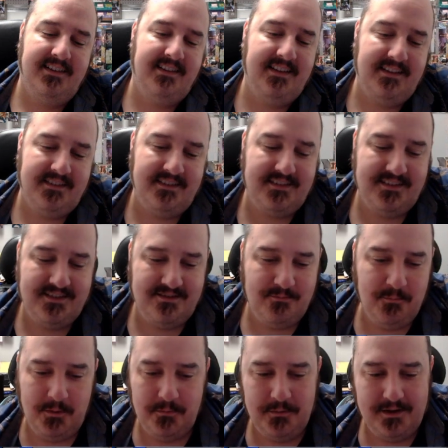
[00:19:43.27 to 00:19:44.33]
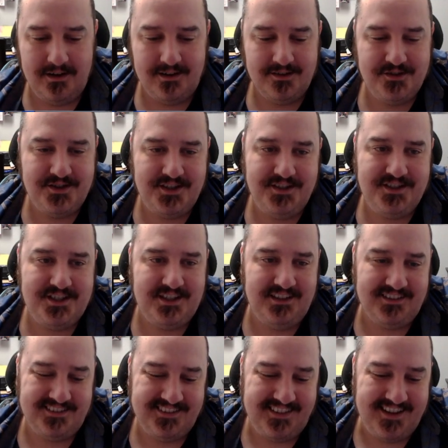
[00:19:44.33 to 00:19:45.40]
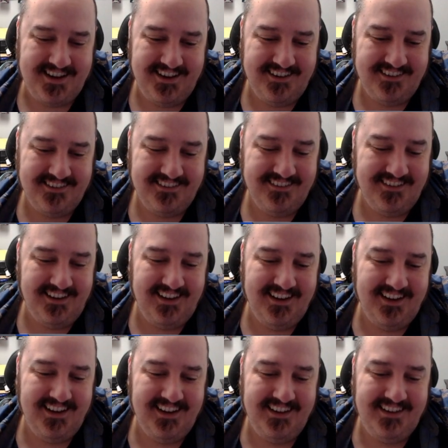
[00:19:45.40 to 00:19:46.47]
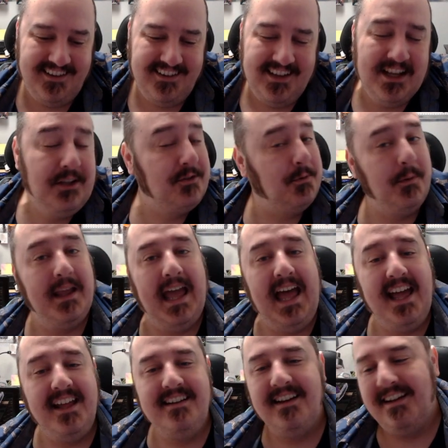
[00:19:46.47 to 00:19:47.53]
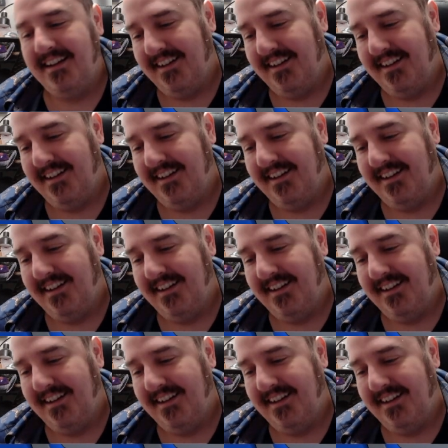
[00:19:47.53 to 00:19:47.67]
That's what we call GG's there. So we had...